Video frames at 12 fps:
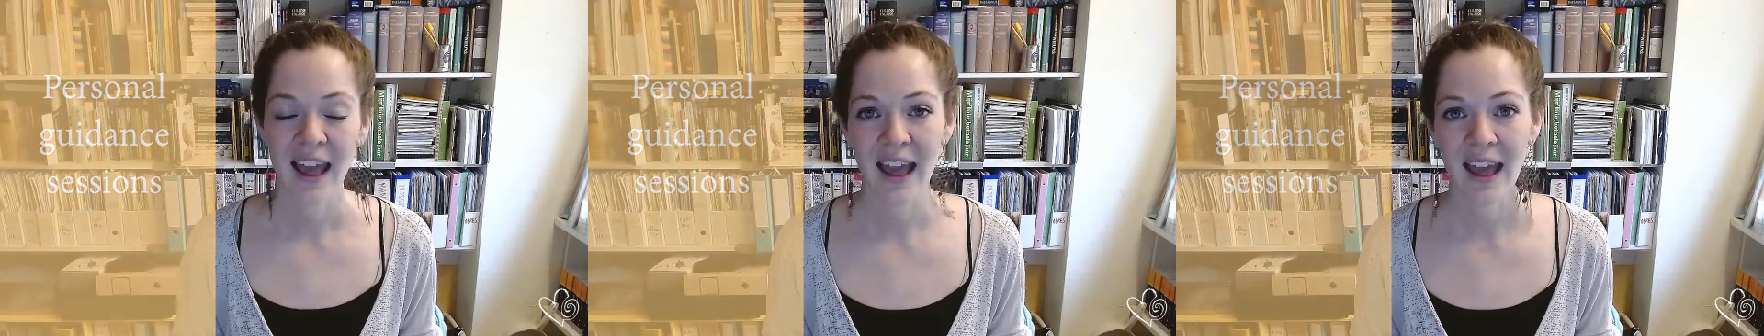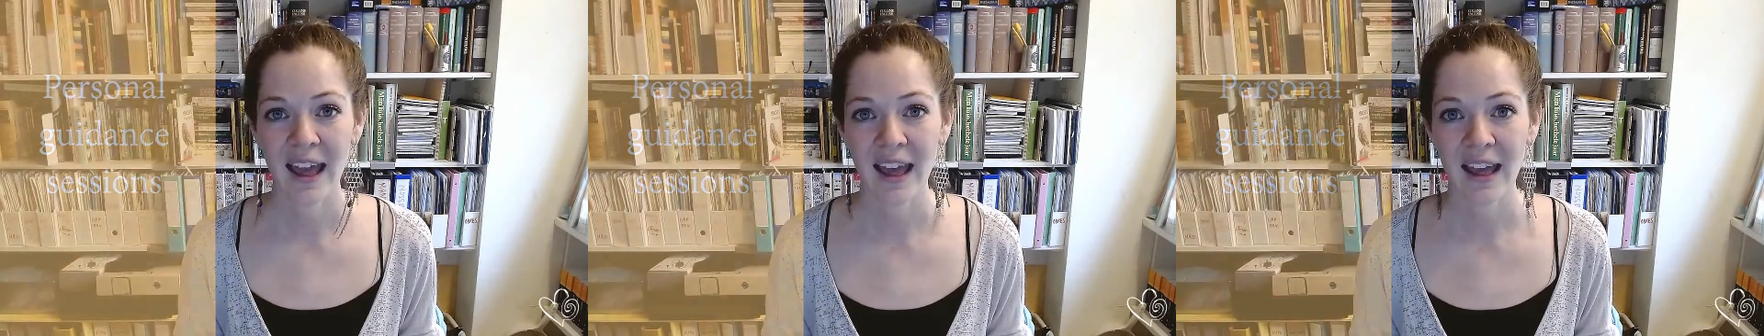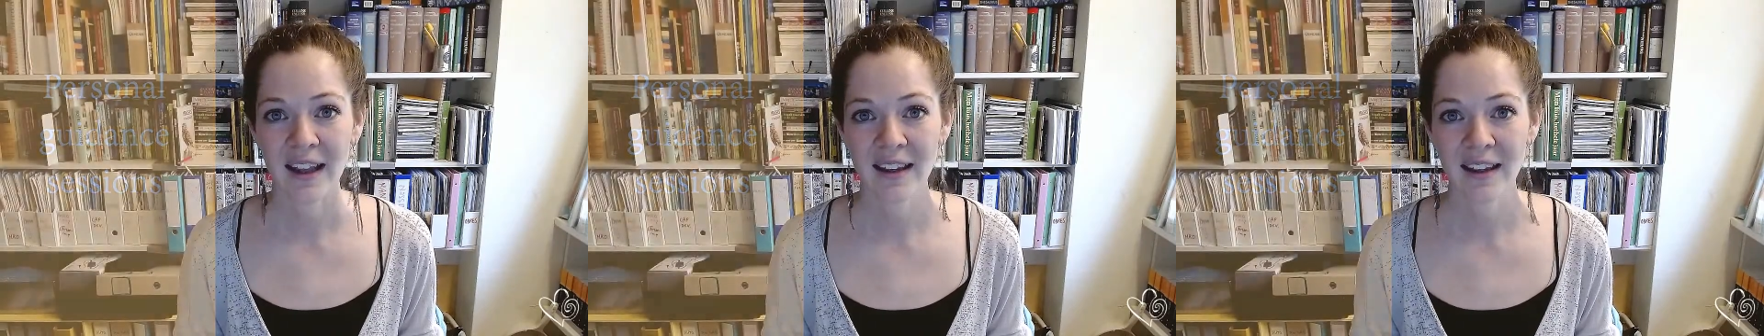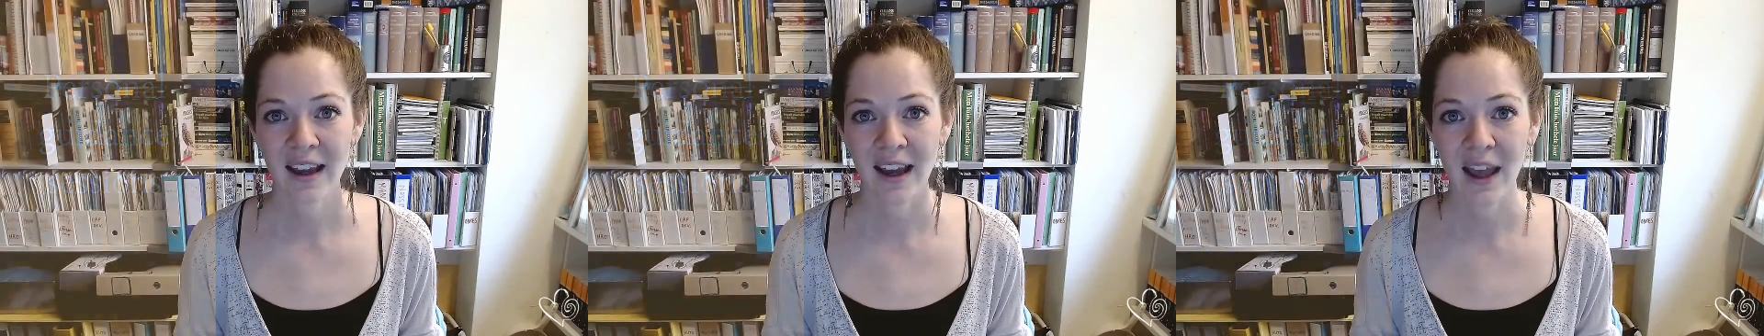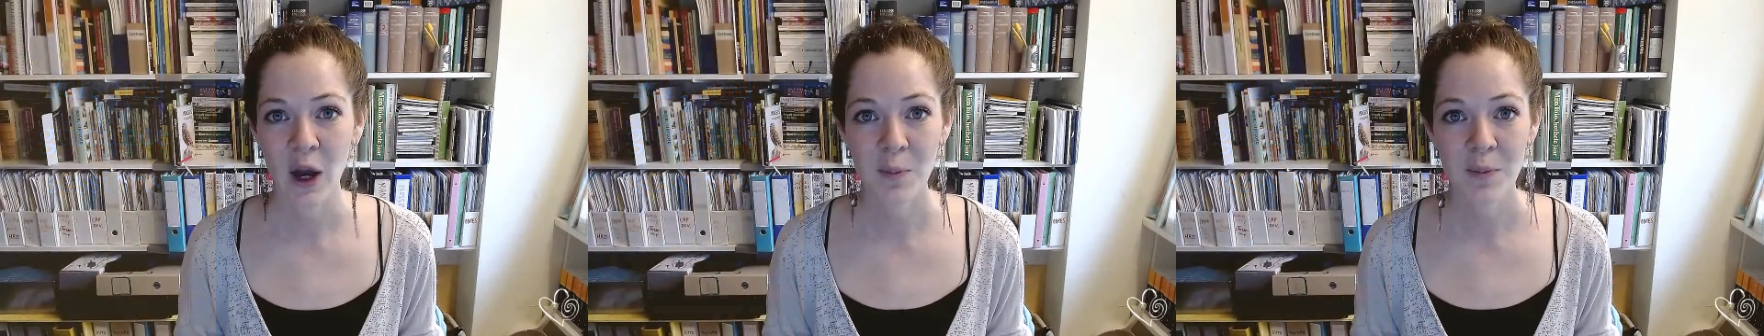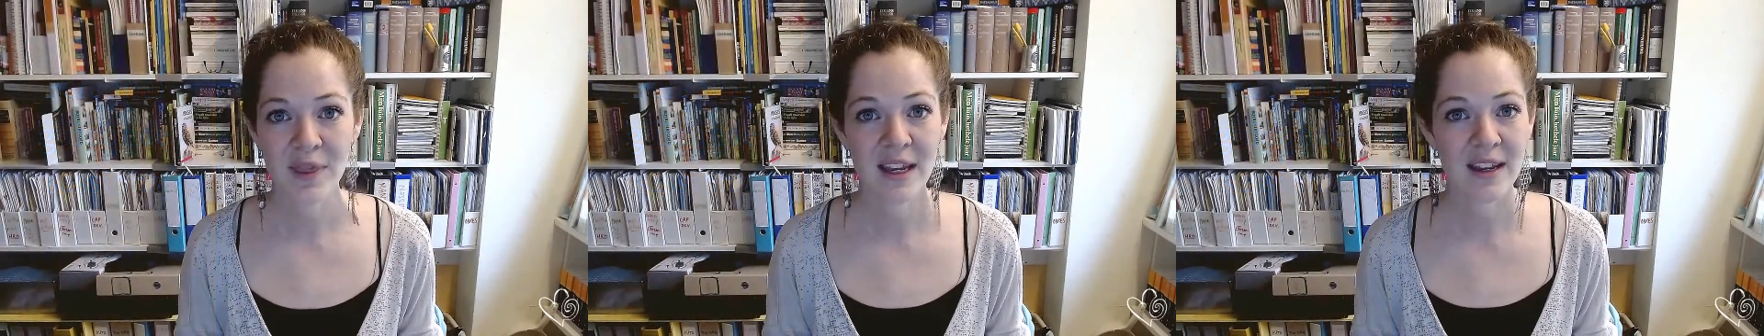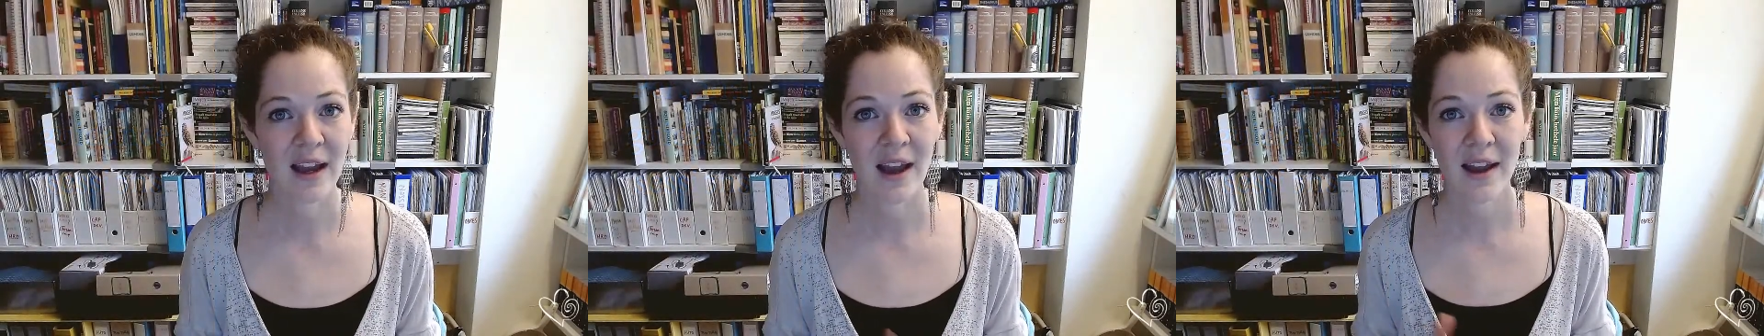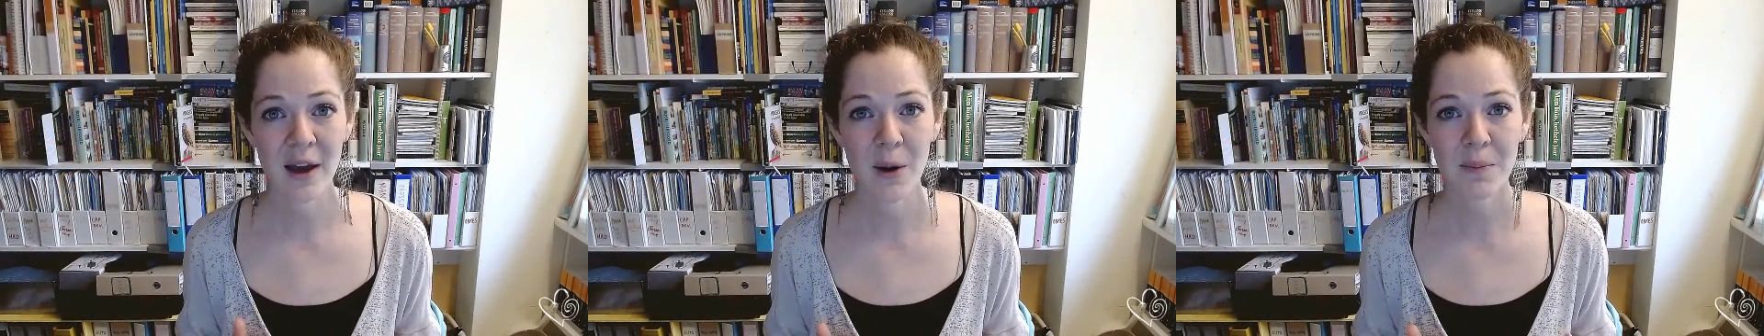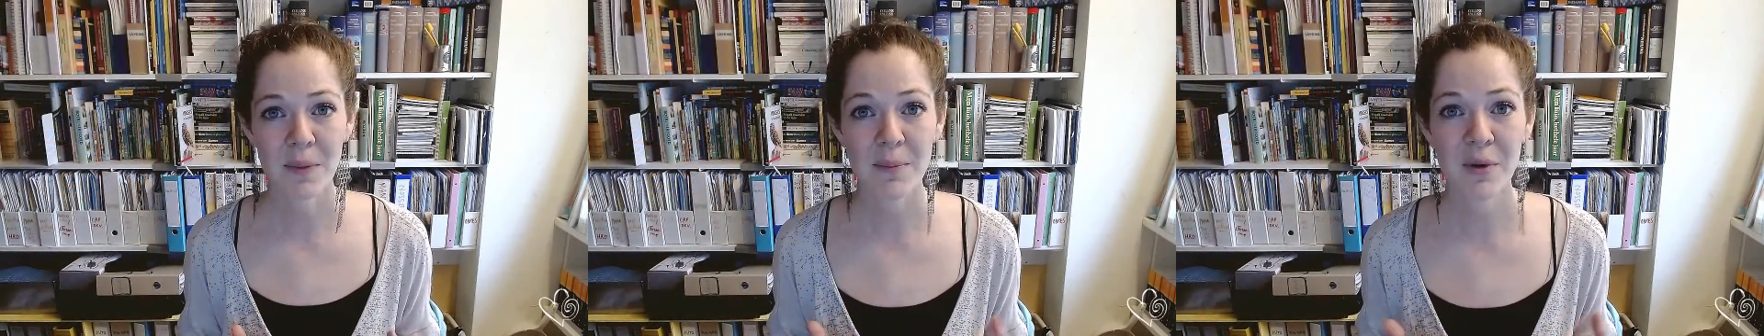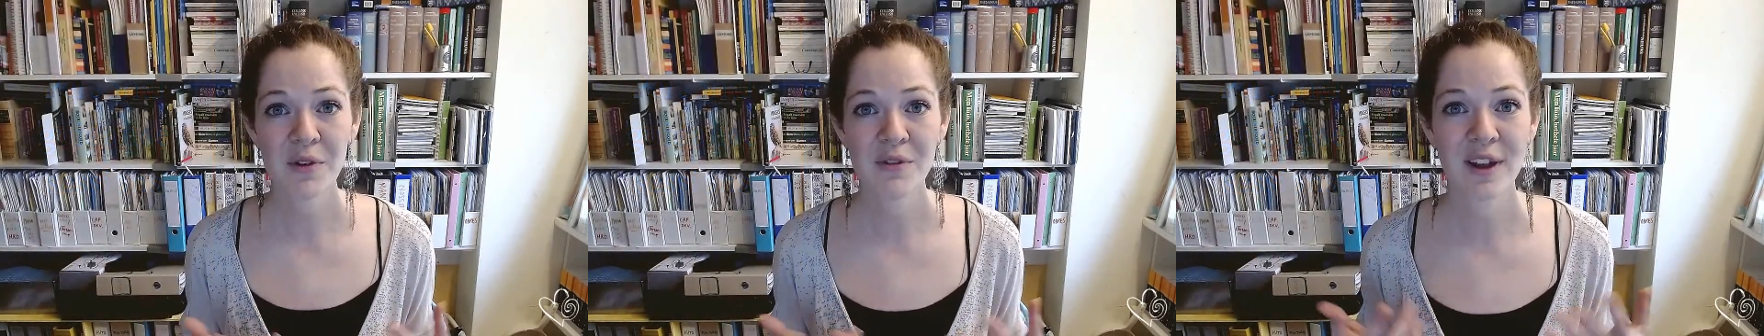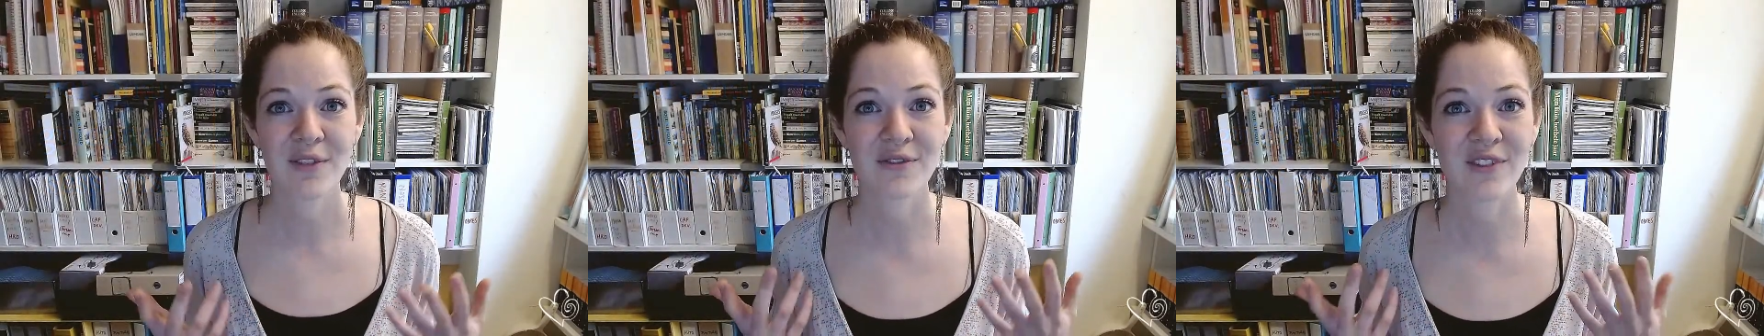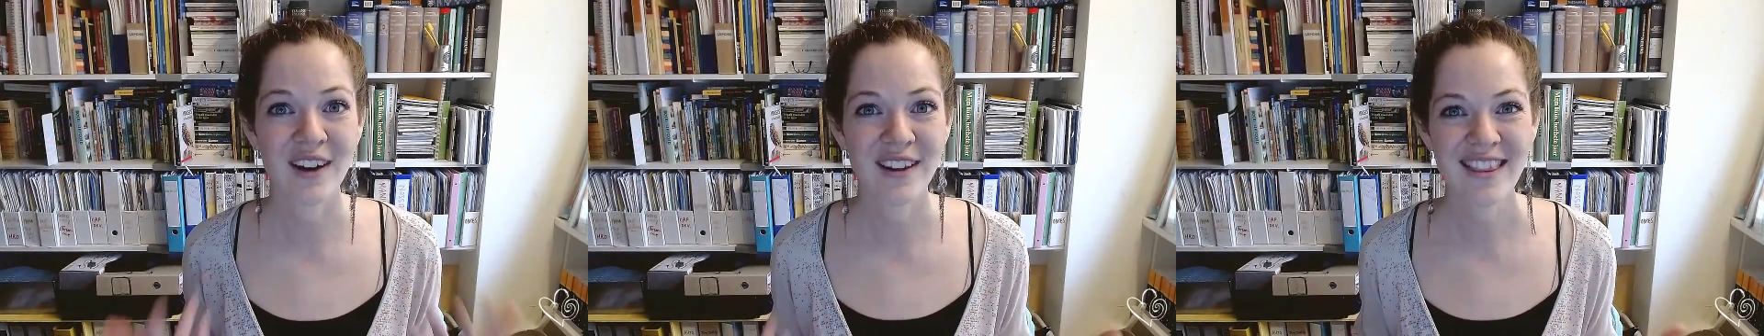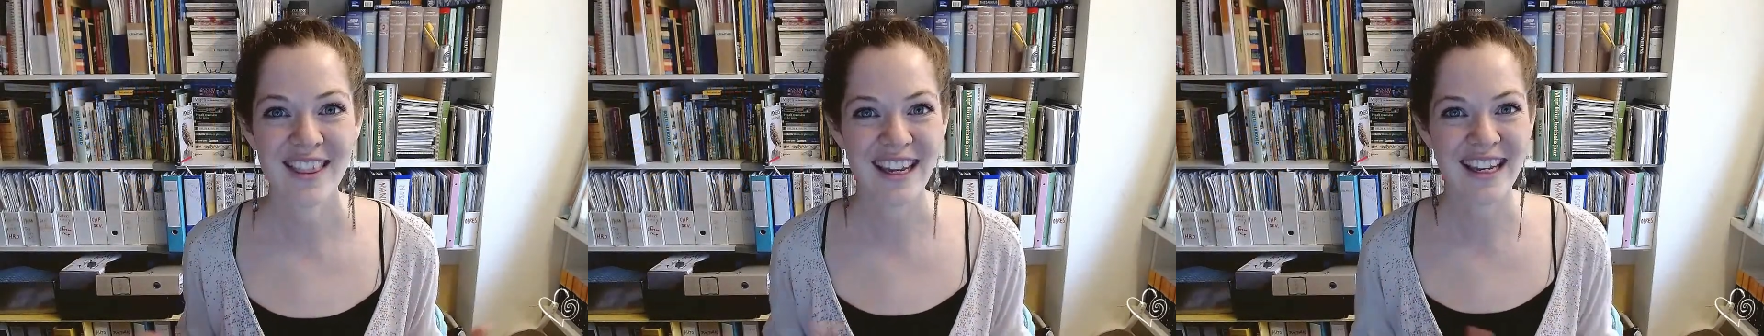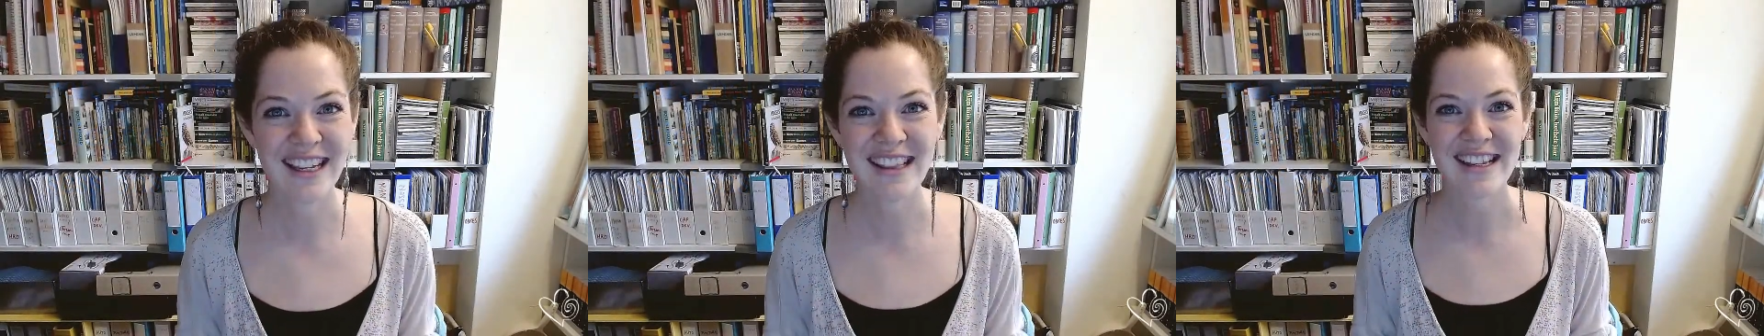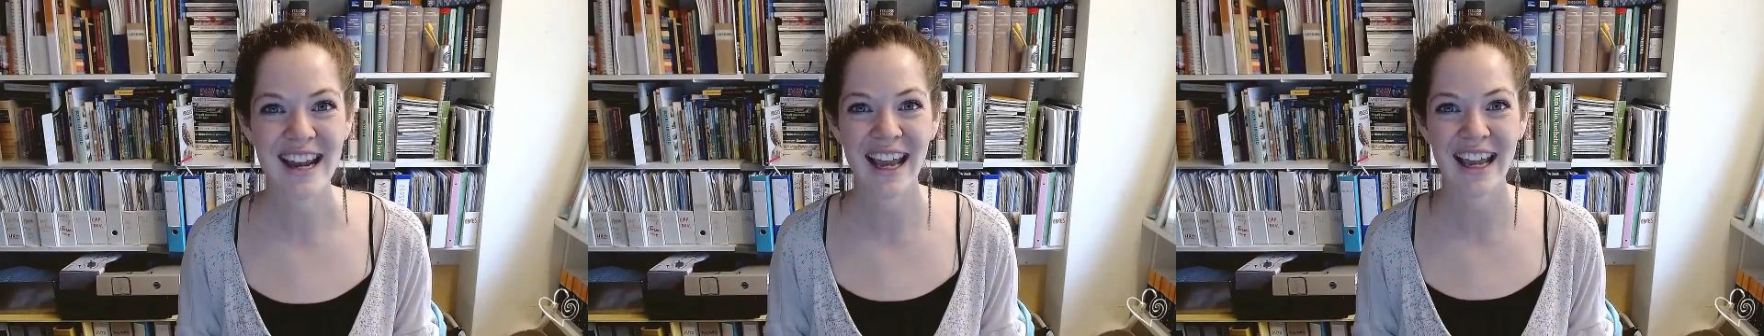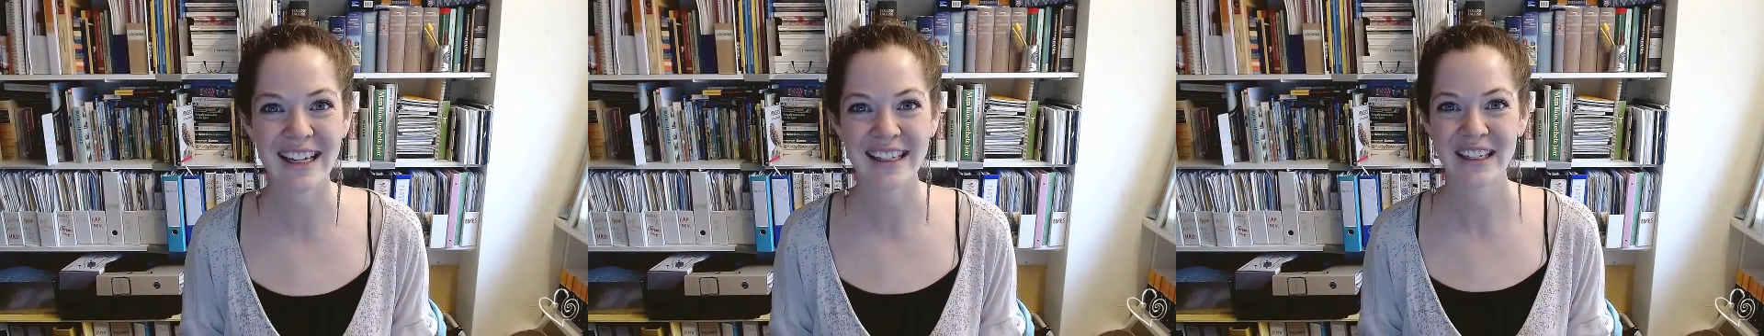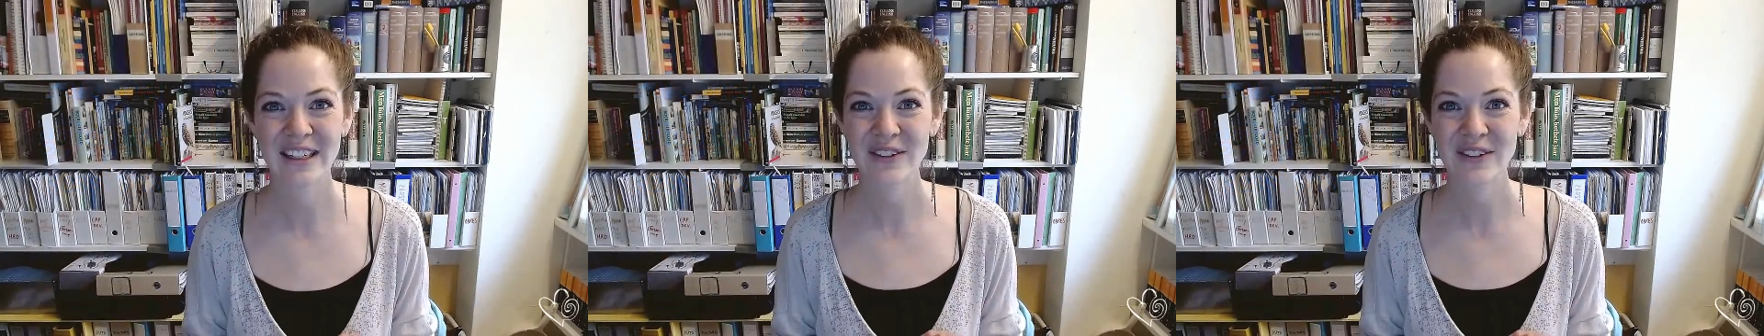And I help the, I help people with fun things like, uh,